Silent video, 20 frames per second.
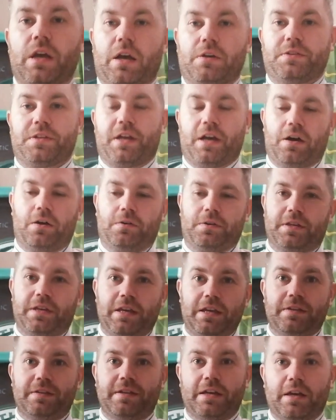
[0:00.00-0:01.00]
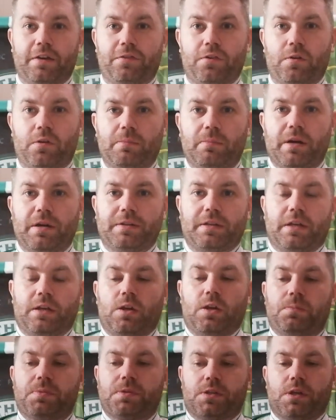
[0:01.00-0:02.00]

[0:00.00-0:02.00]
How's it going? Keith here from Commander Hoops.